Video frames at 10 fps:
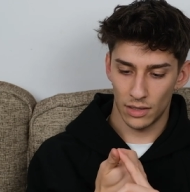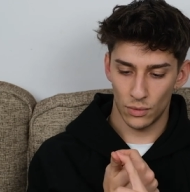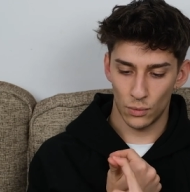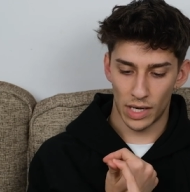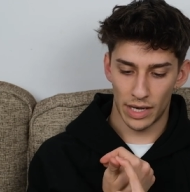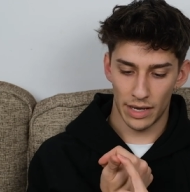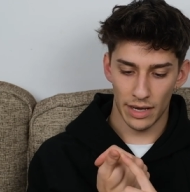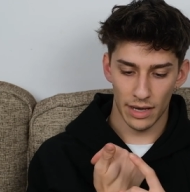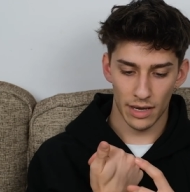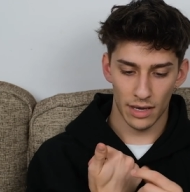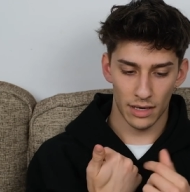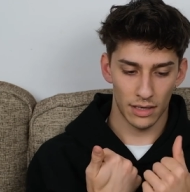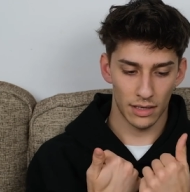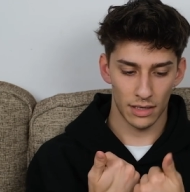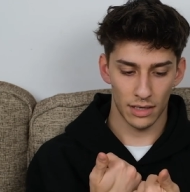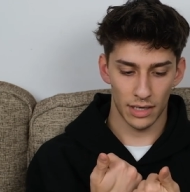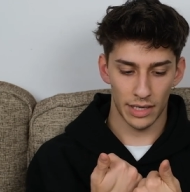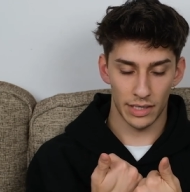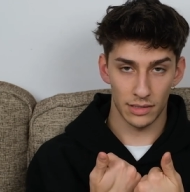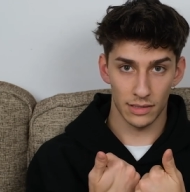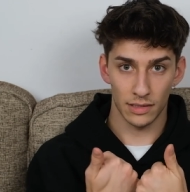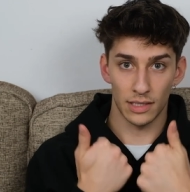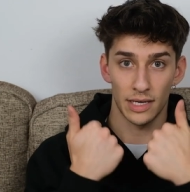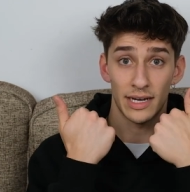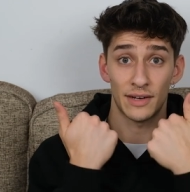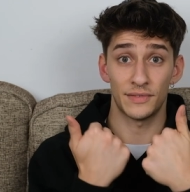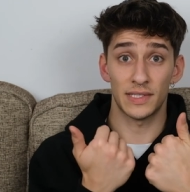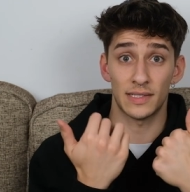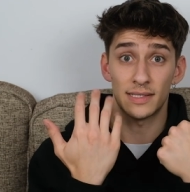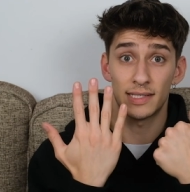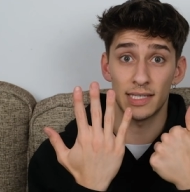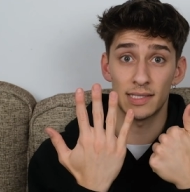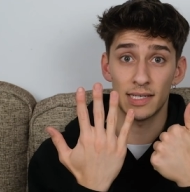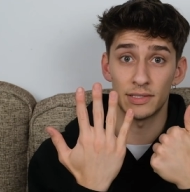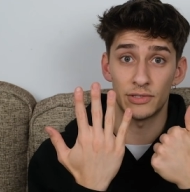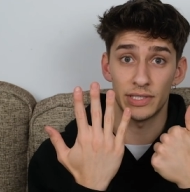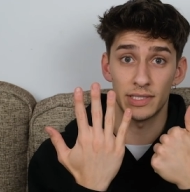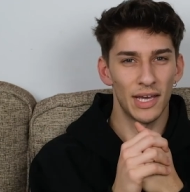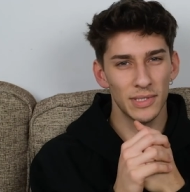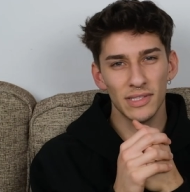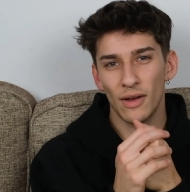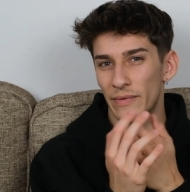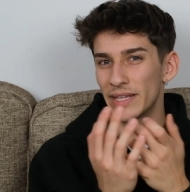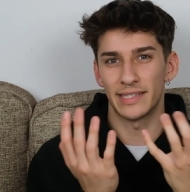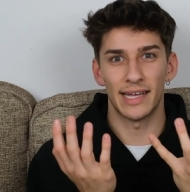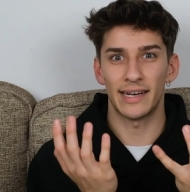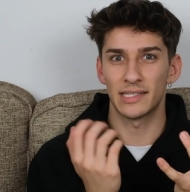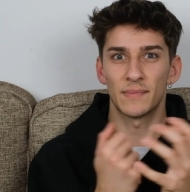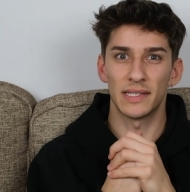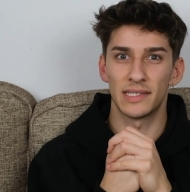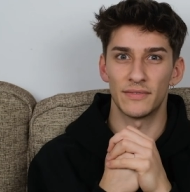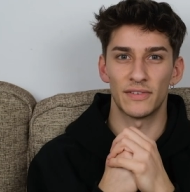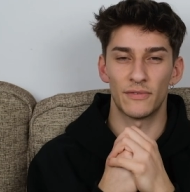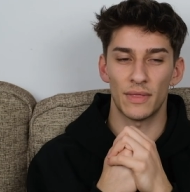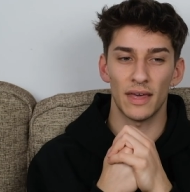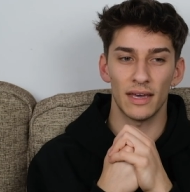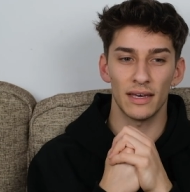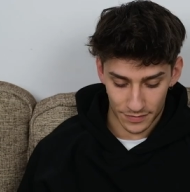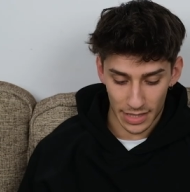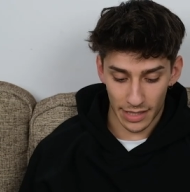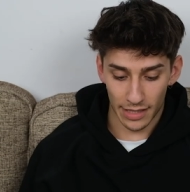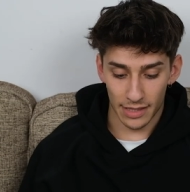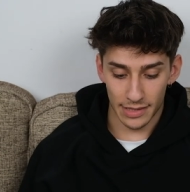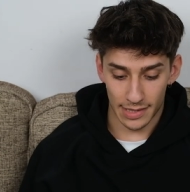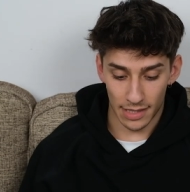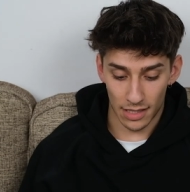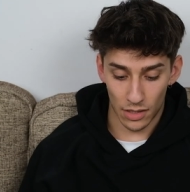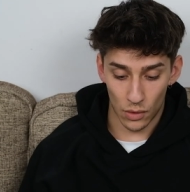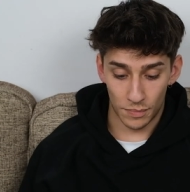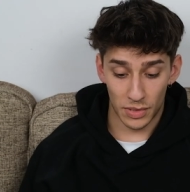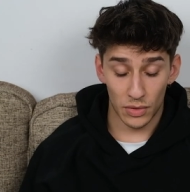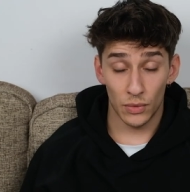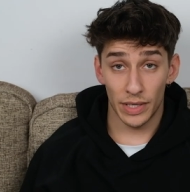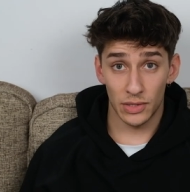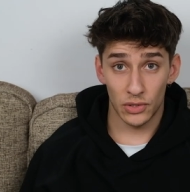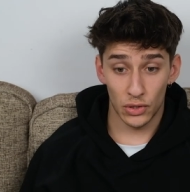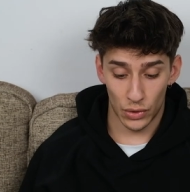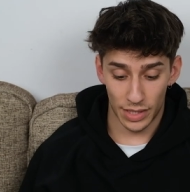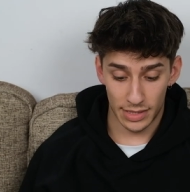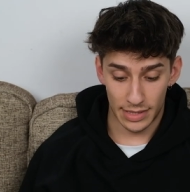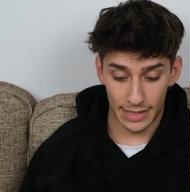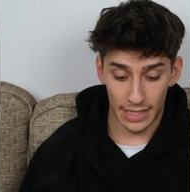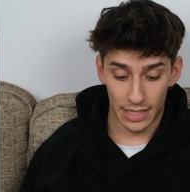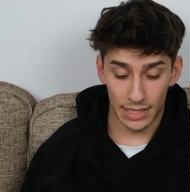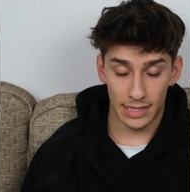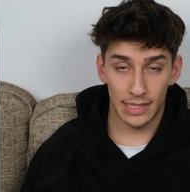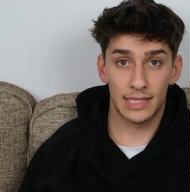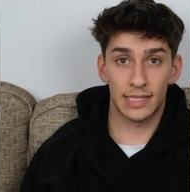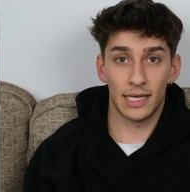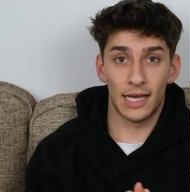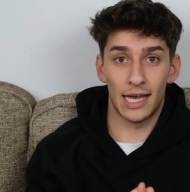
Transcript: UAE and Italy, and I visited 6 countries. It was not really that expensive if you think. Yeah guys, I hope you enjoyed these